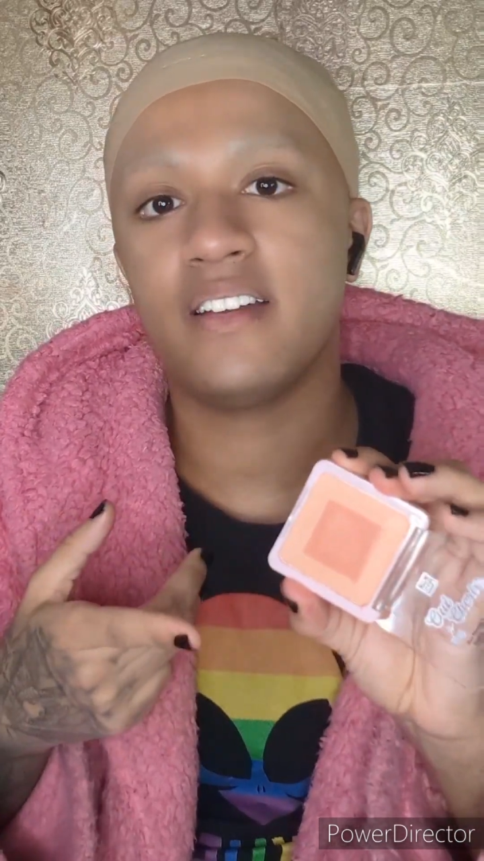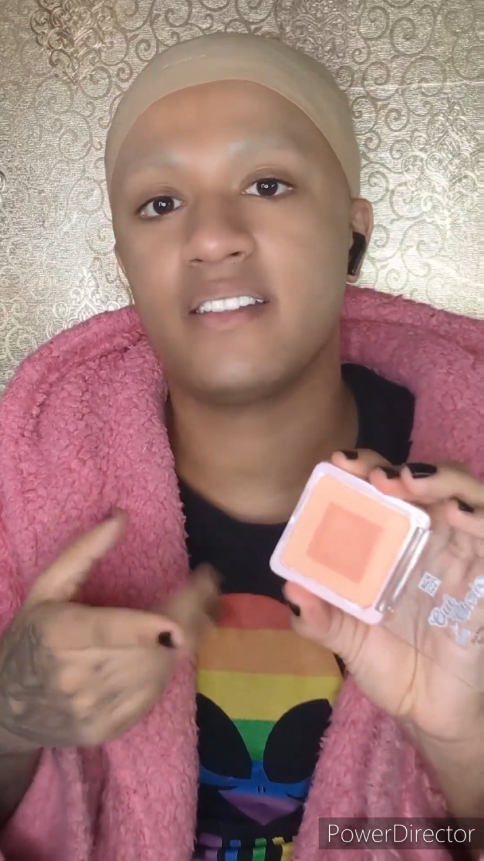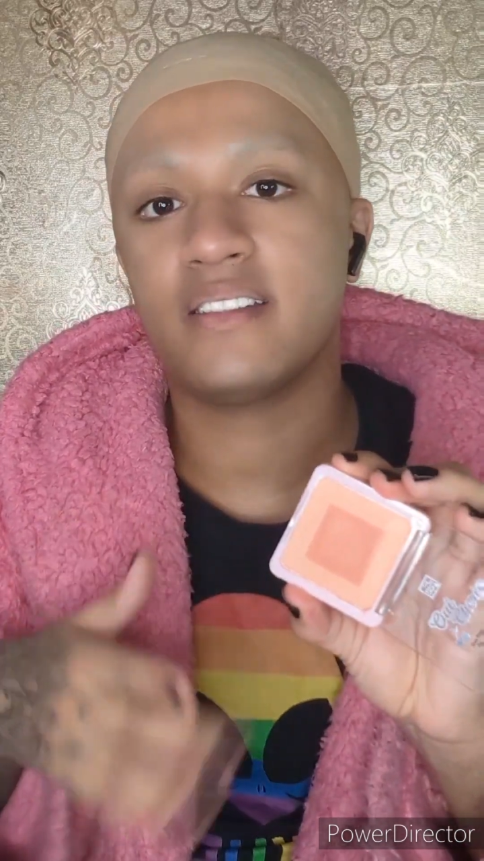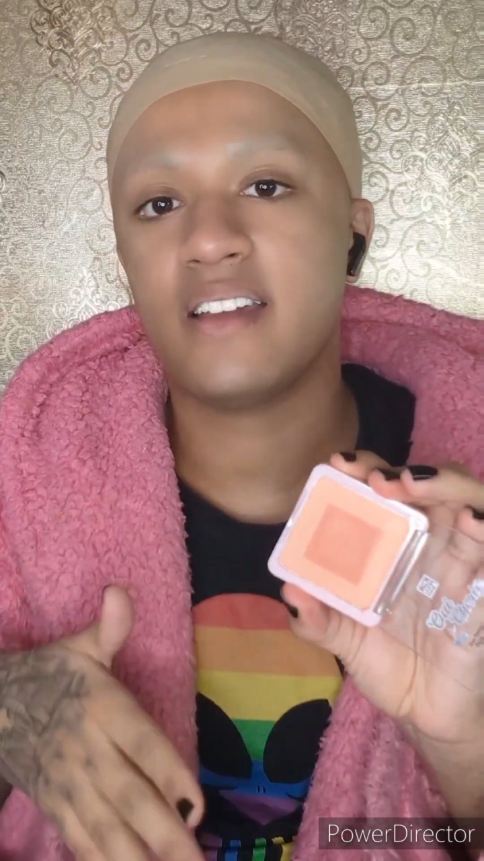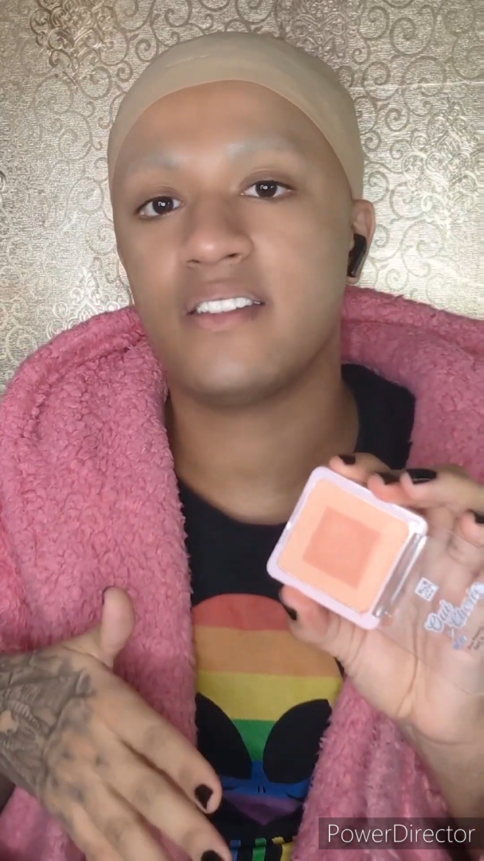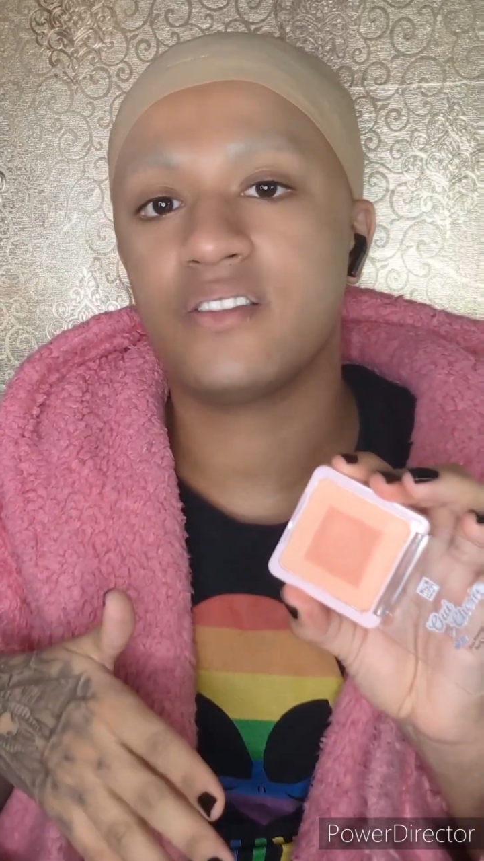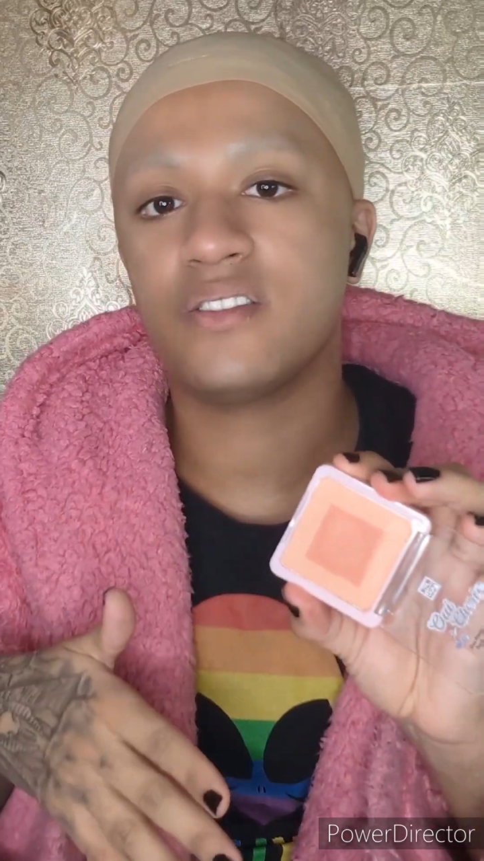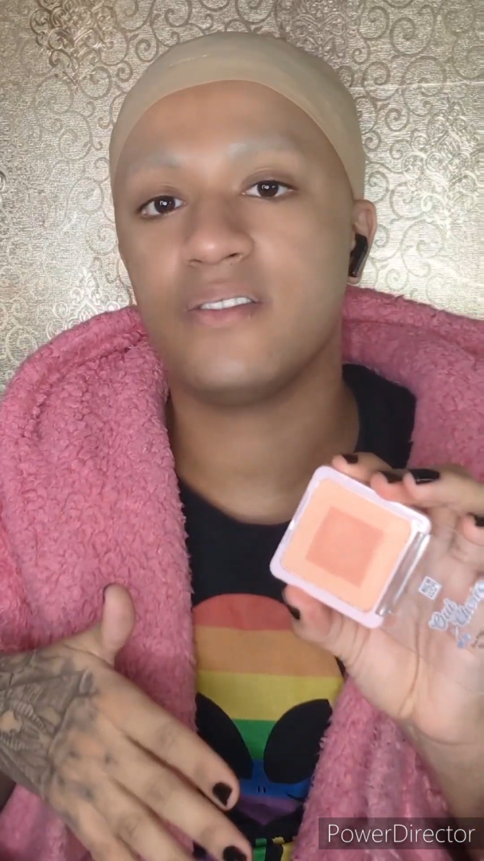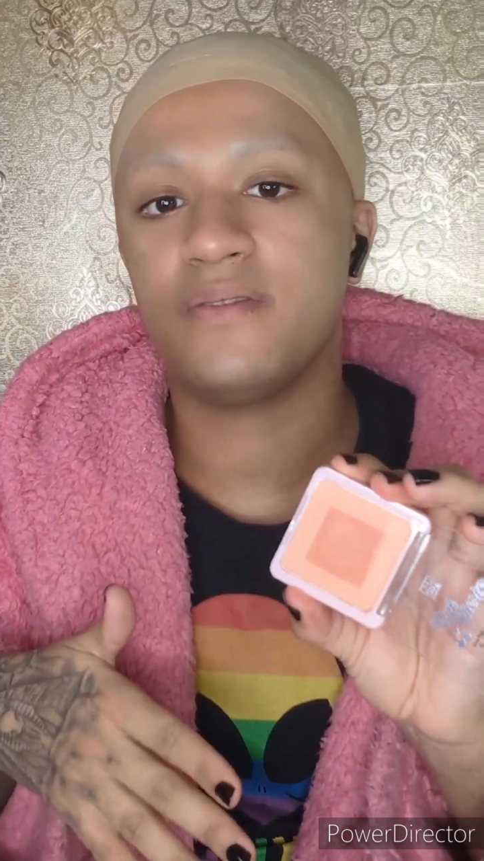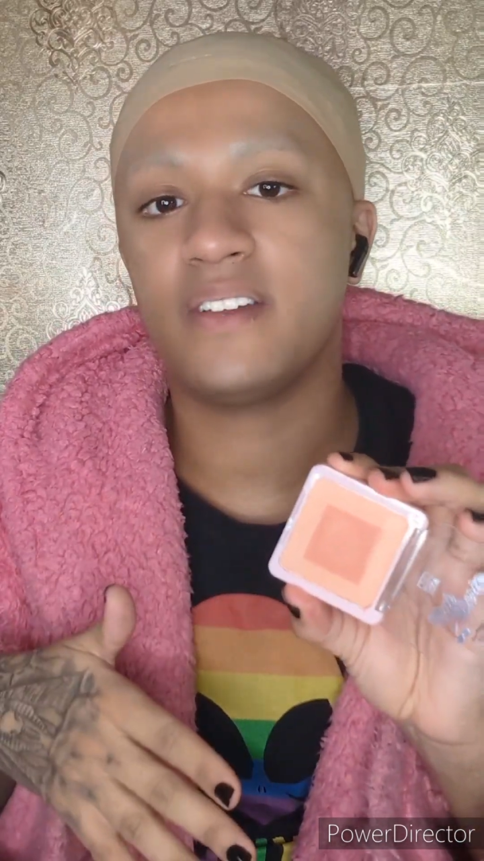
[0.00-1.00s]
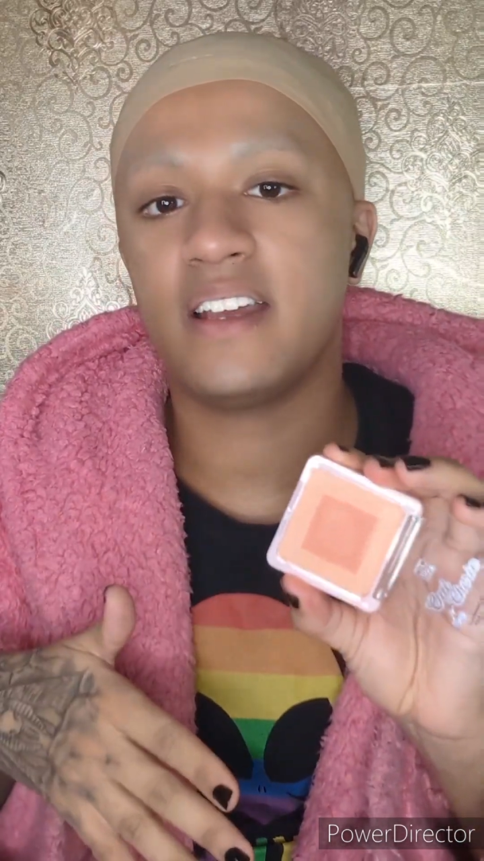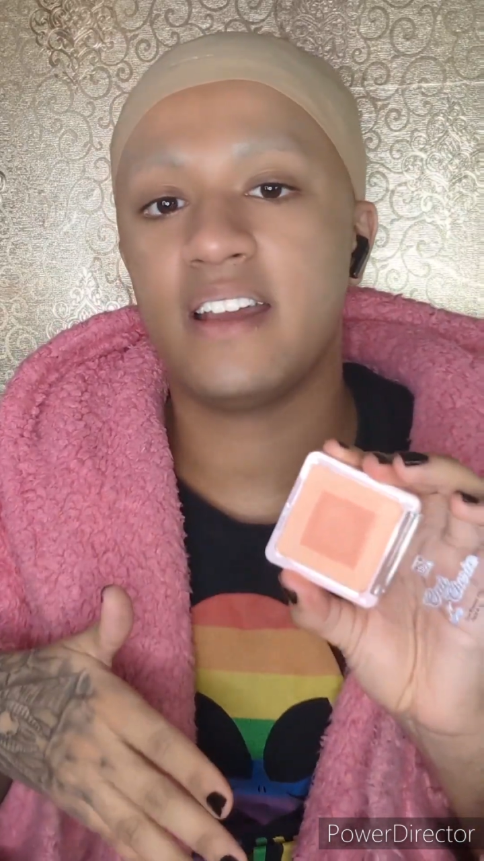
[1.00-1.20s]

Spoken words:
in the sense of